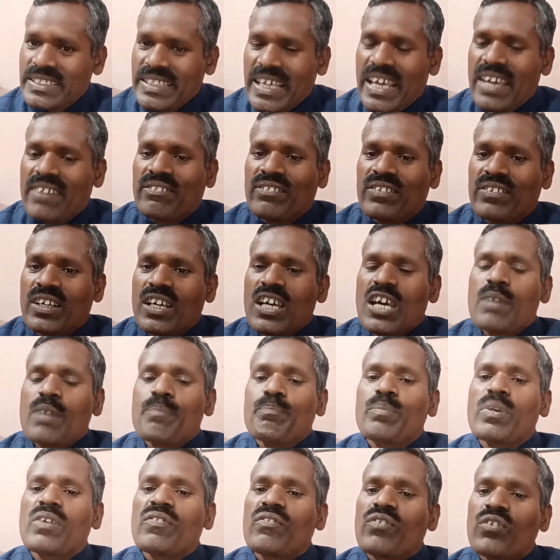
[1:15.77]
safe
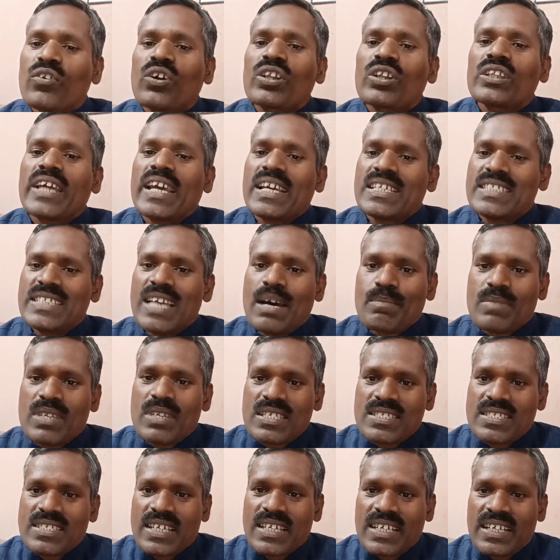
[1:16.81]
before the
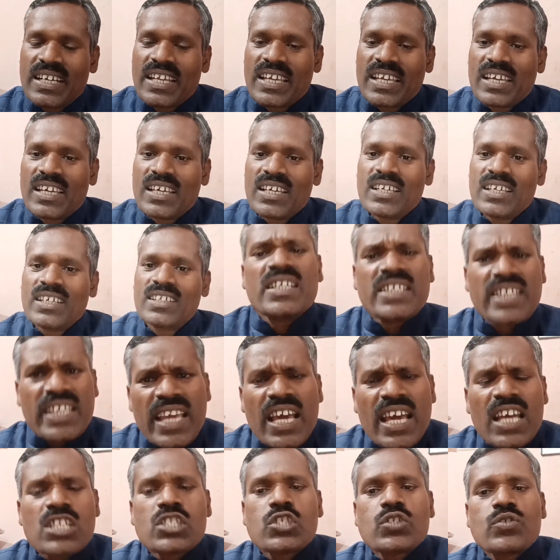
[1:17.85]
examination day.
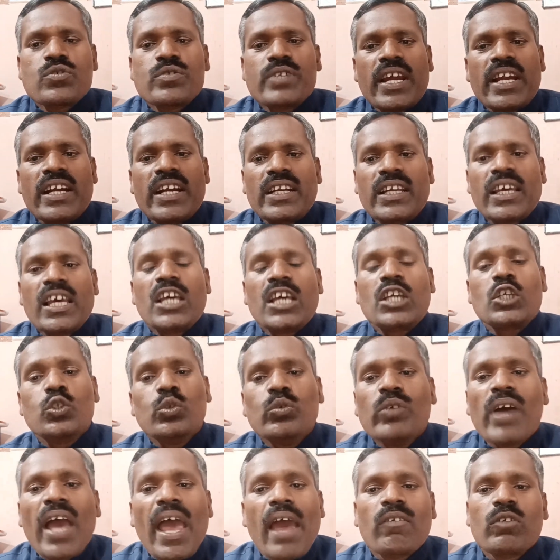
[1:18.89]
Dear student,
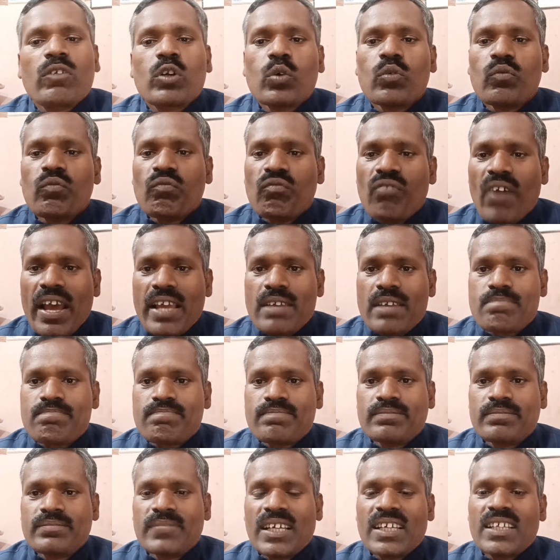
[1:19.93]
you have to wipe
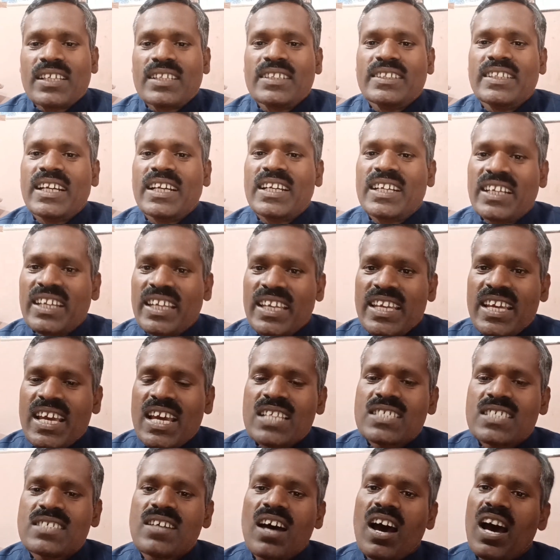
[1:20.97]
the
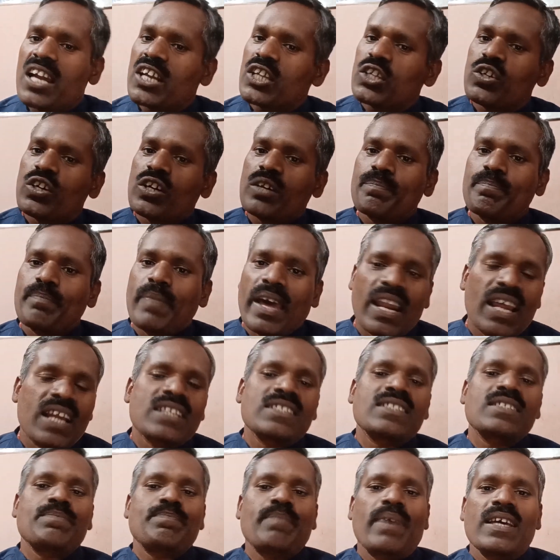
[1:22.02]
tears on your
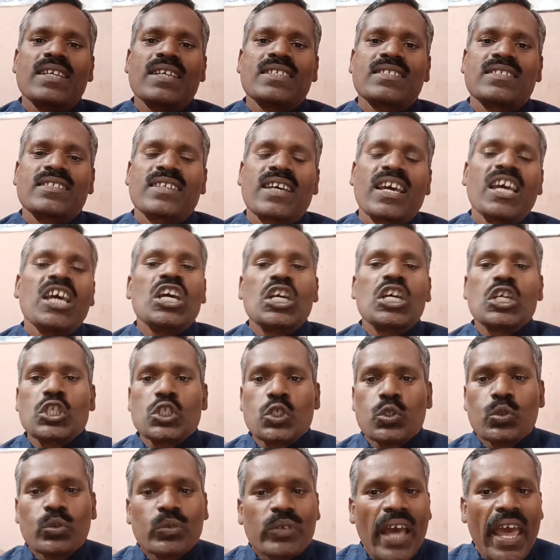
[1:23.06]
parents' face.
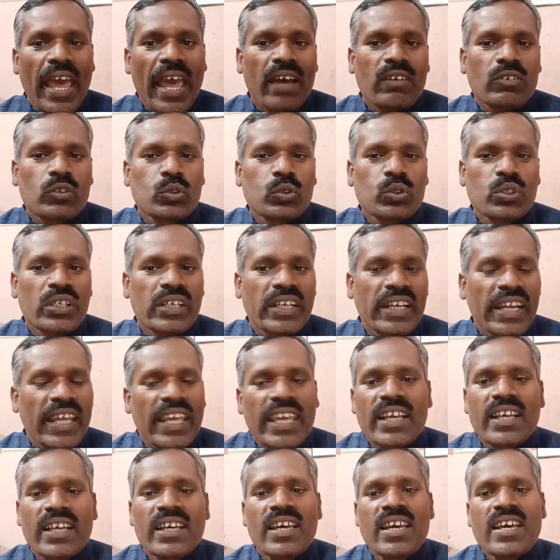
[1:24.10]
You have to
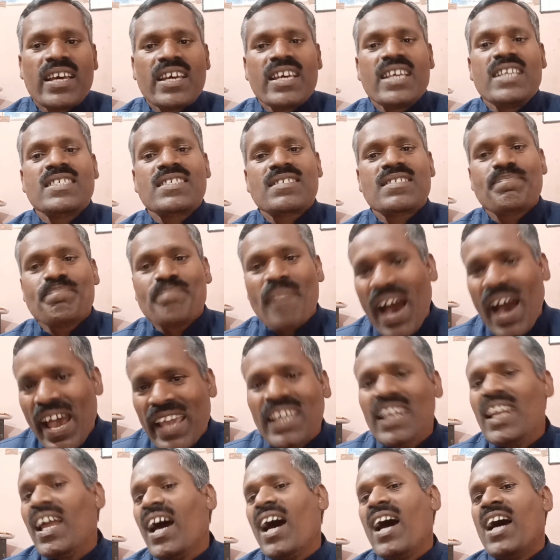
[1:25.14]
take a
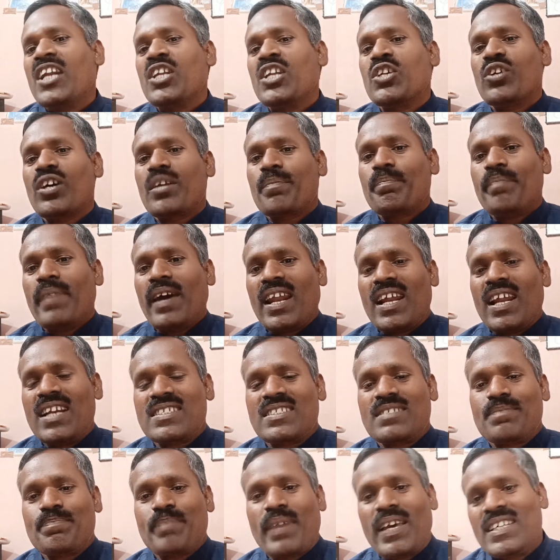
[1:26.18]
smile on your
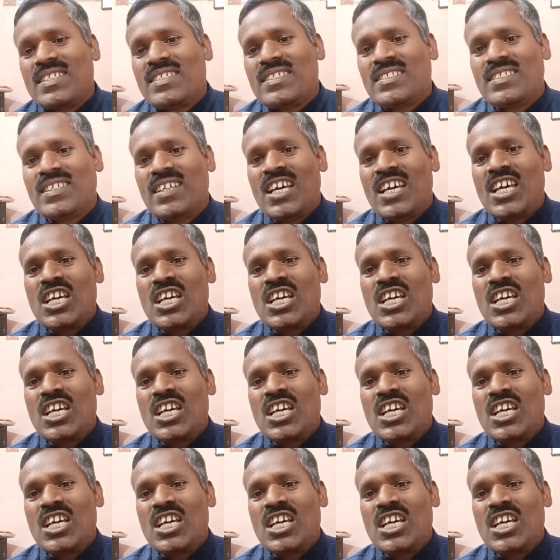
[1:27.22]
parents' face.